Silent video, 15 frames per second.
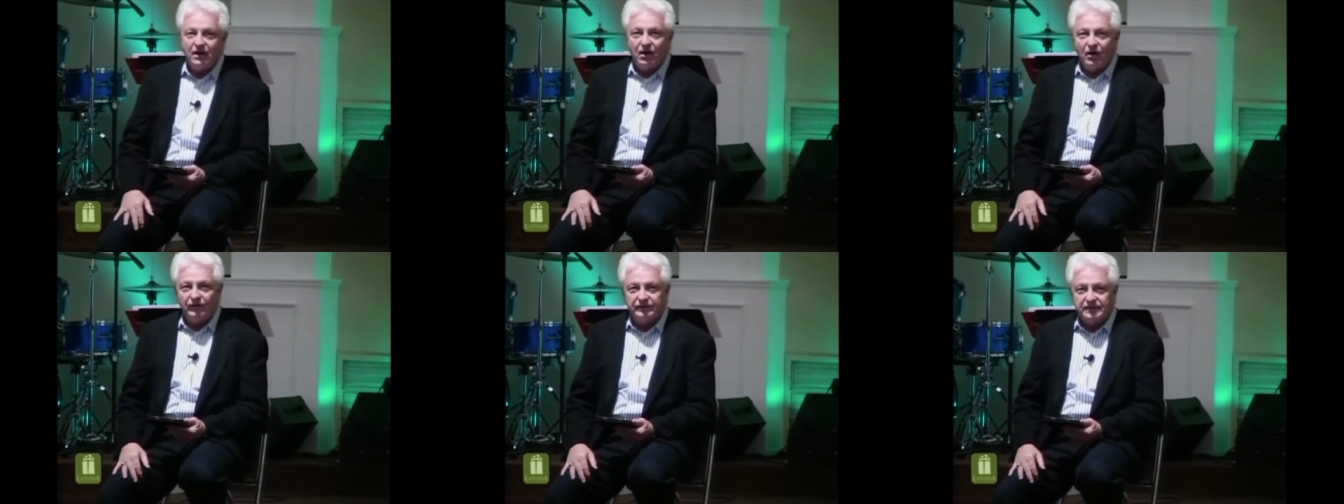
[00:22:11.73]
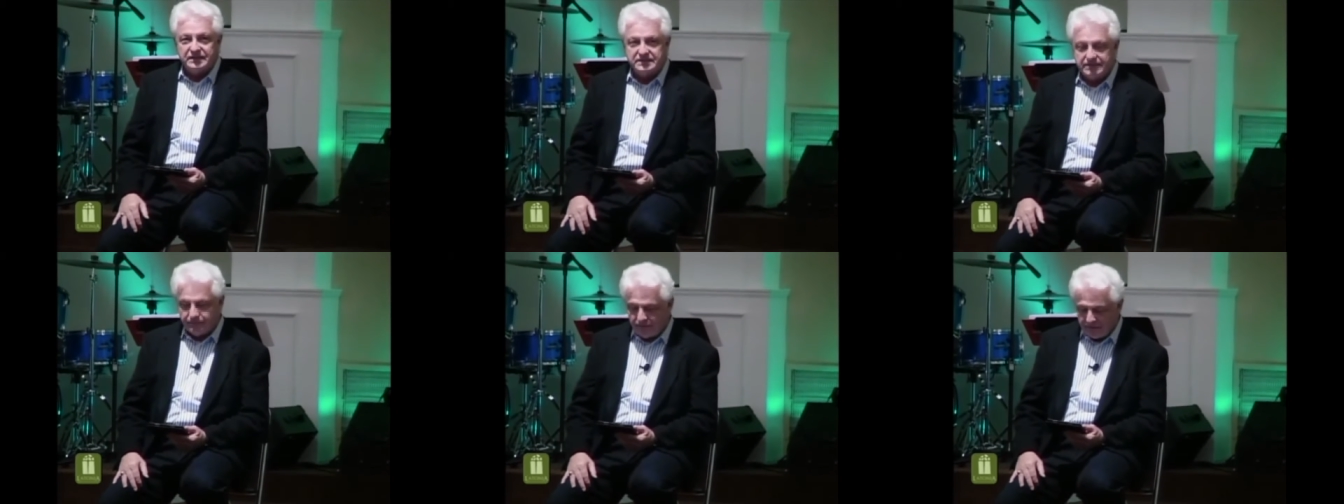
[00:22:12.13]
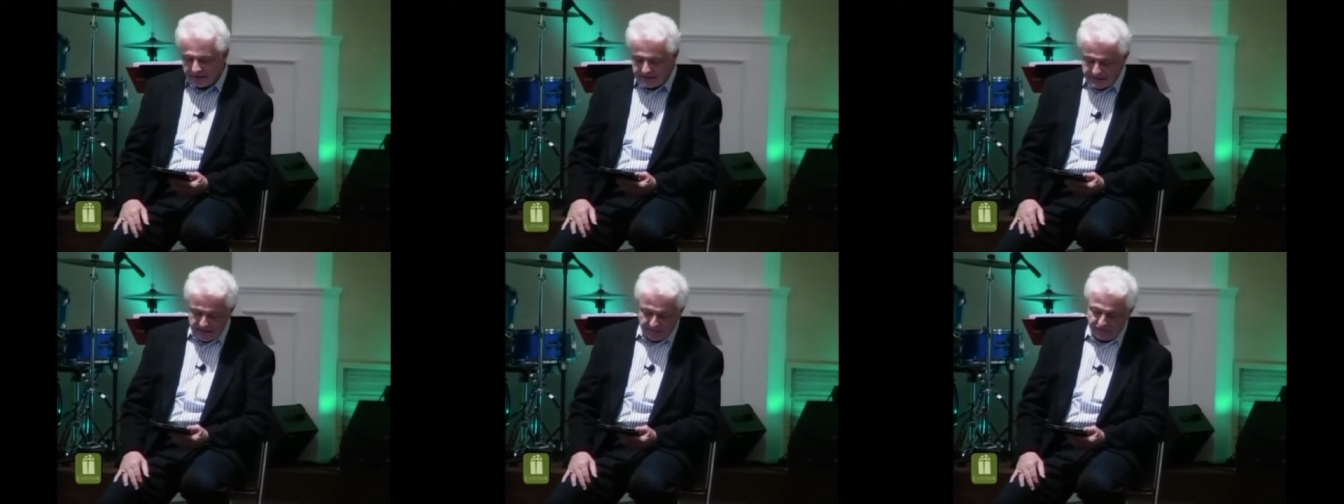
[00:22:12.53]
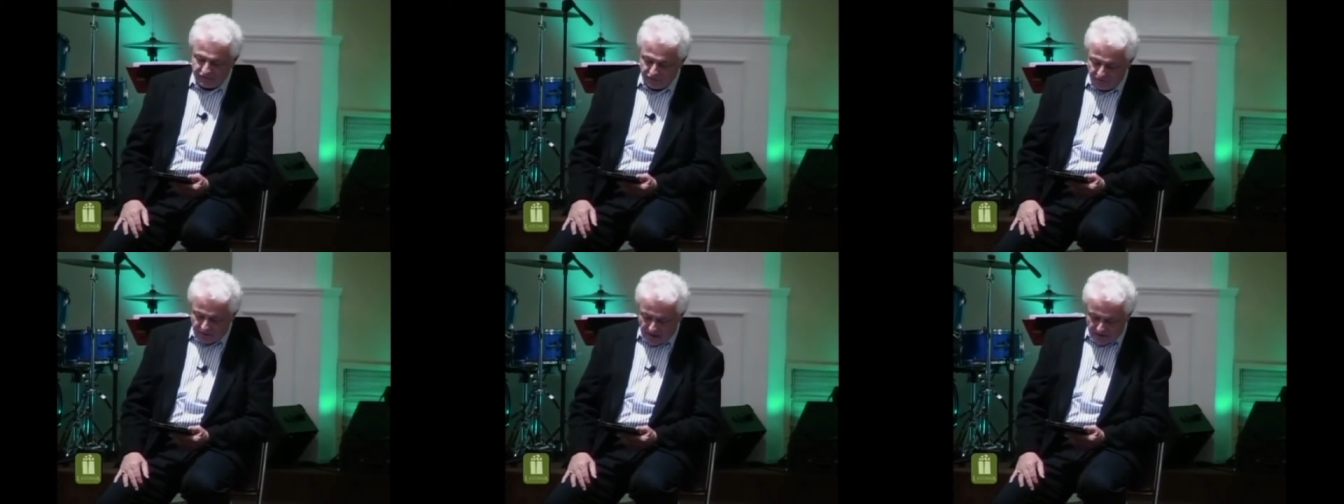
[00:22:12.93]
On December the 10th,
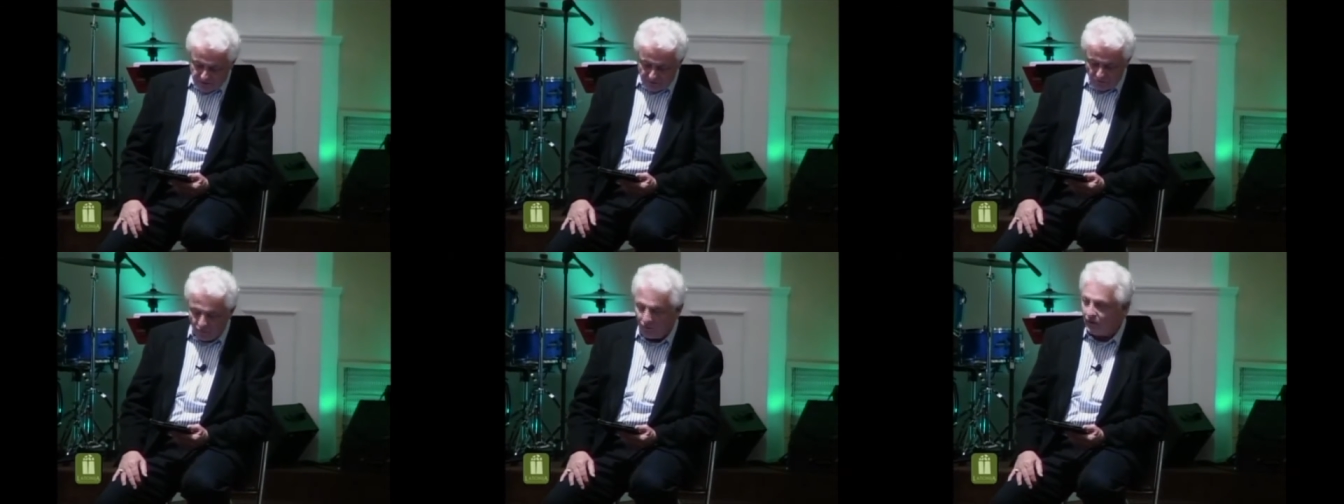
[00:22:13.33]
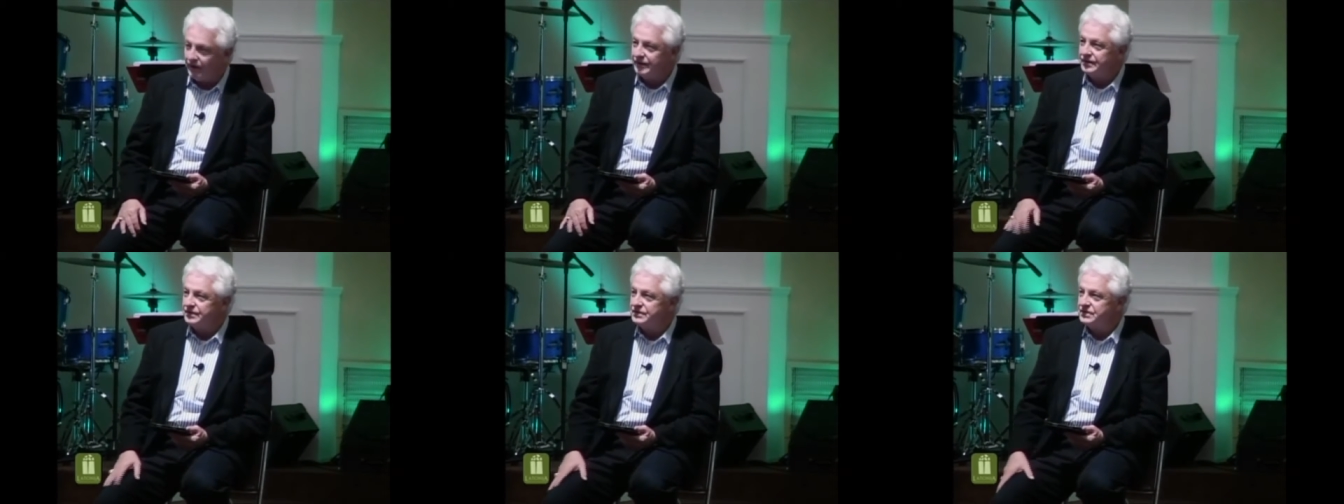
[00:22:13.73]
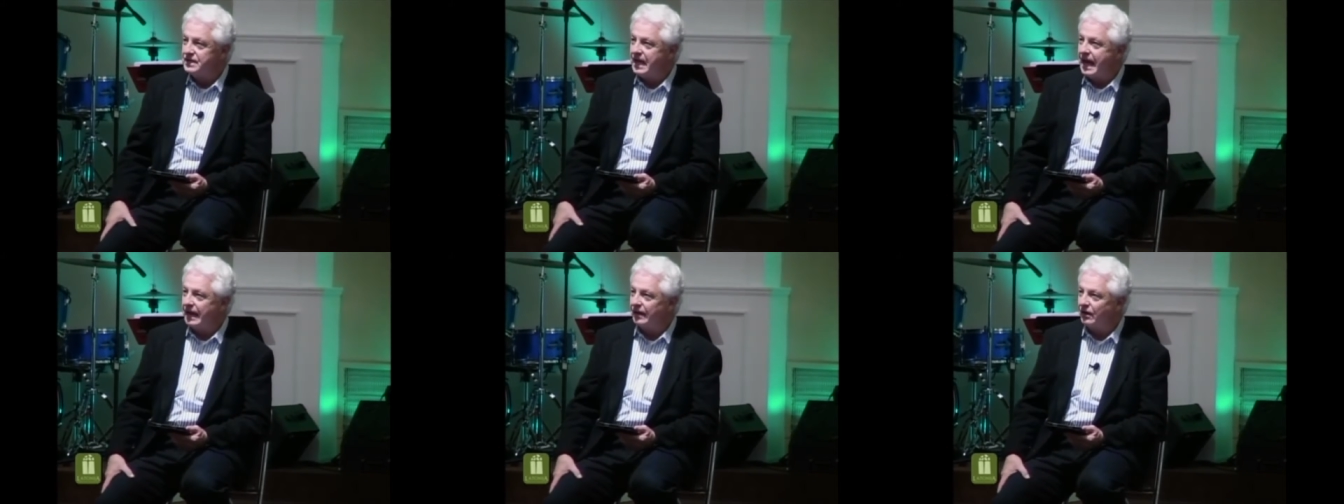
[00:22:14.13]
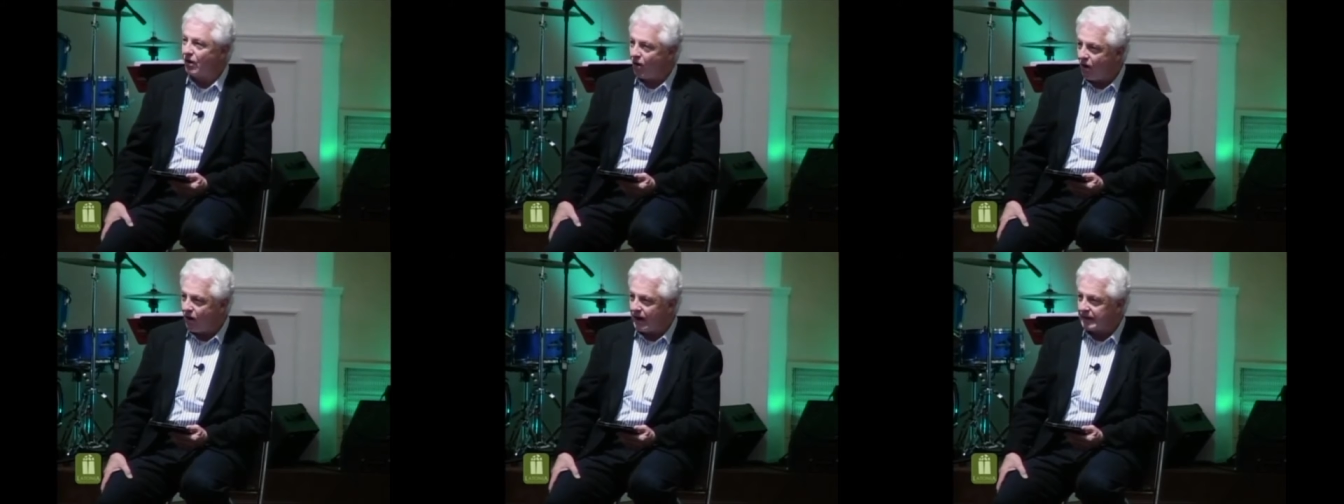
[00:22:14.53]
2001, she had a
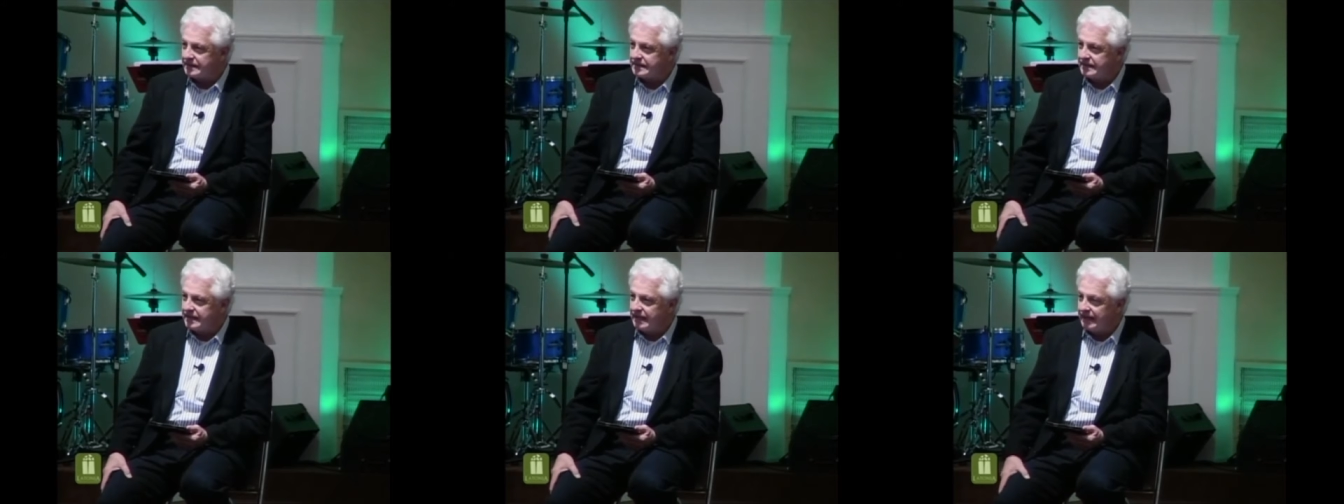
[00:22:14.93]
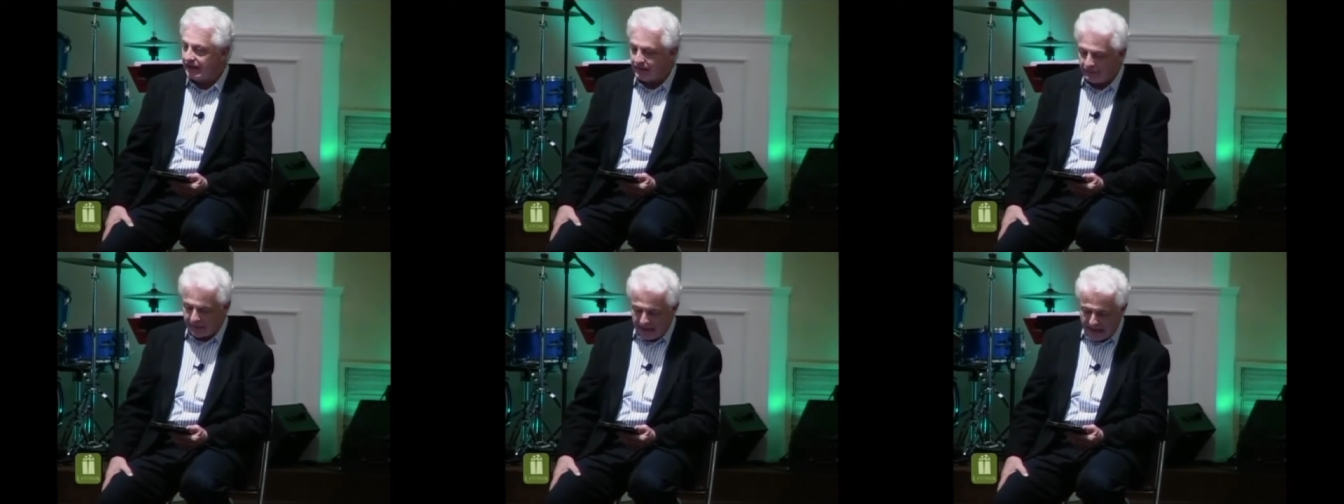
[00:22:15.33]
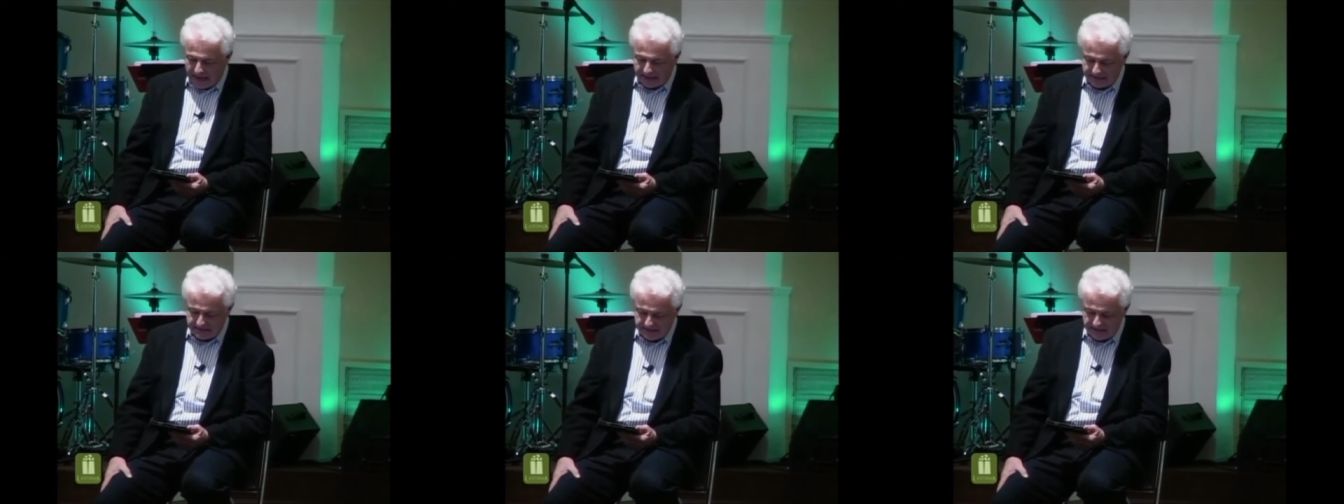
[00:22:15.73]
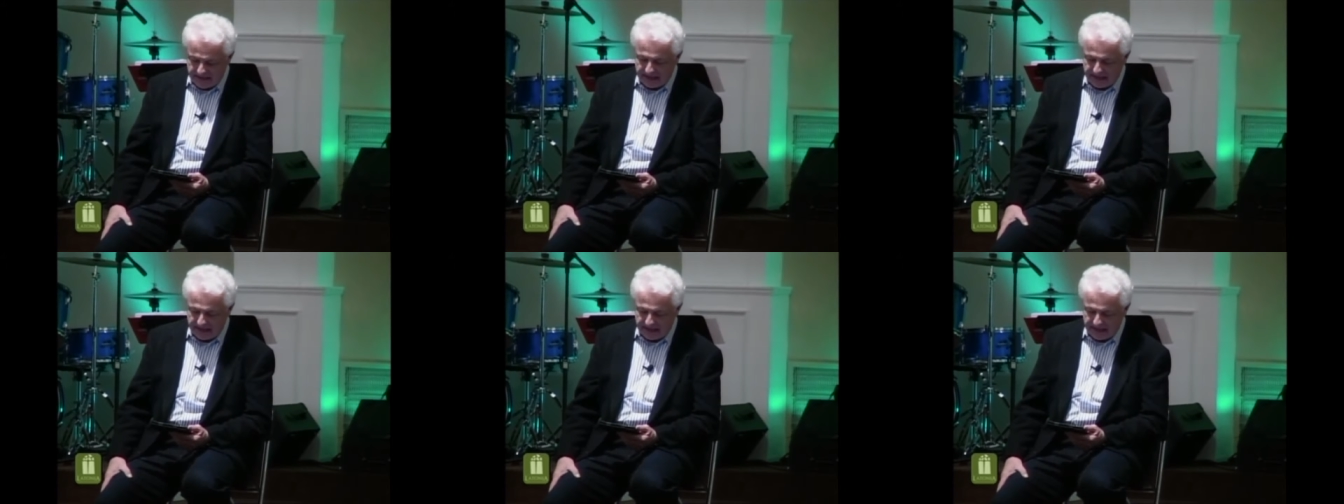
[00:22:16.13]
car accident and passed.